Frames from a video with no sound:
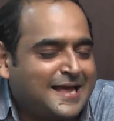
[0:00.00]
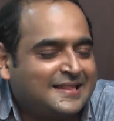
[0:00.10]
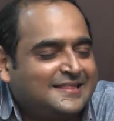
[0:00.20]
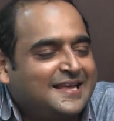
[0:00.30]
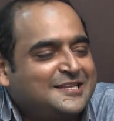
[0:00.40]

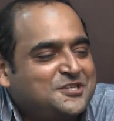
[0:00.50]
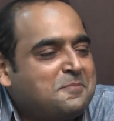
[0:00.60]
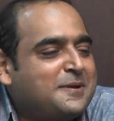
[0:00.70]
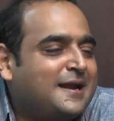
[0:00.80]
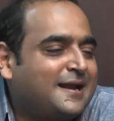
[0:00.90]
And the
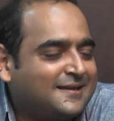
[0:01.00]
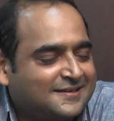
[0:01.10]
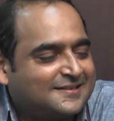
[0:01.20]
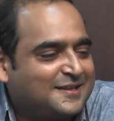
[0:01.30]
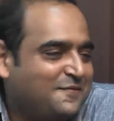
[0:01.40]
enjoyment,
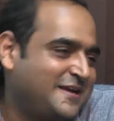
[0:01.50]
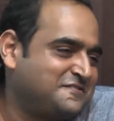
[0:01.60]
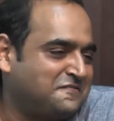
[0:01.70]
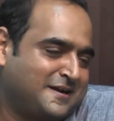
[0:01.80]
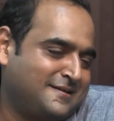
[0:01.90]
where
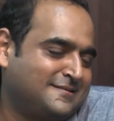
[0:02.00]
is the fun?